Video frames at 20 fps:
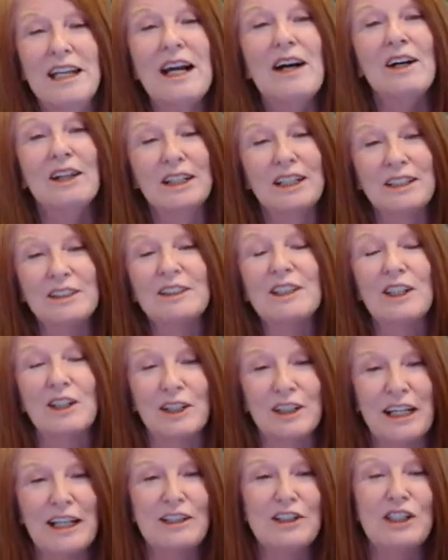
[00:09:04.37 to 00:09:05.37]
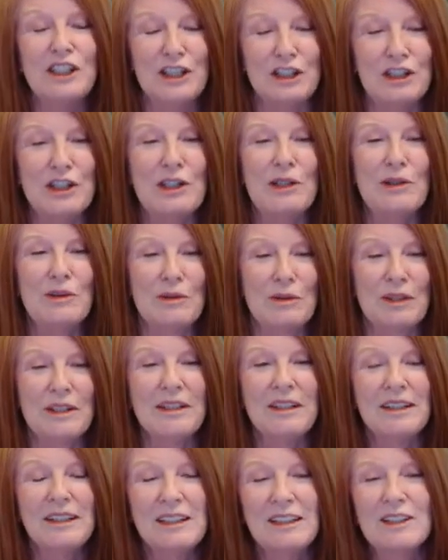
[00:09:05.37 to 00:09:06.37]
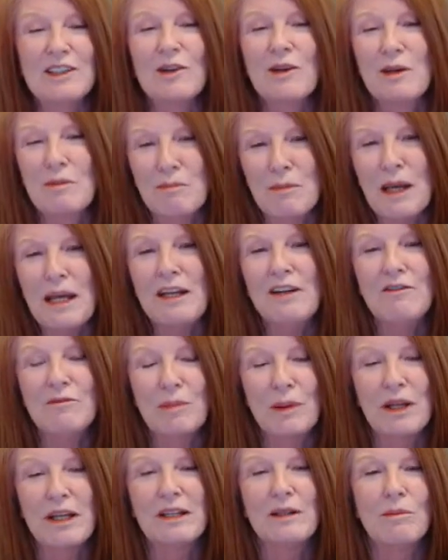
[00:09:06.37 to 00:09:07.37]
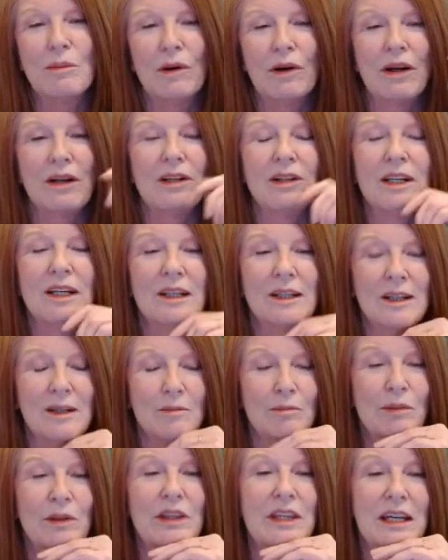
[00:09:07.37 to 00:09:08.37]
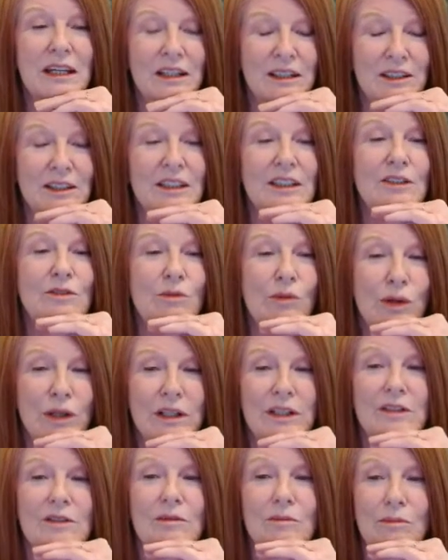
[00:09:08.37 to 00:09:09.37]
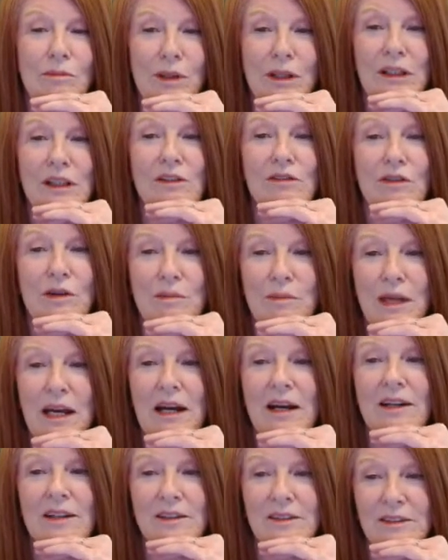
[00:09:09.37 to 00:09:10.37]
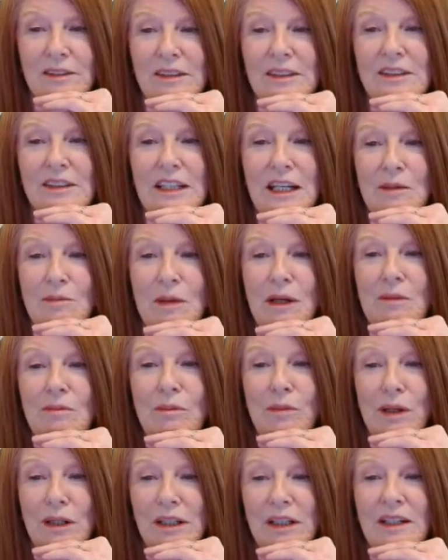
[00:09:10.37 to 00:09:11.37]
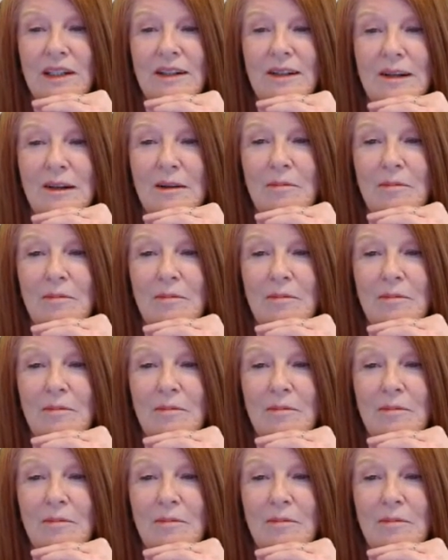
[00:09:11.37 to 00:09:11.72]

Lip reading: Yeah, and it's a catchy tune, so it may have played a part, but they did win money from that and they made money.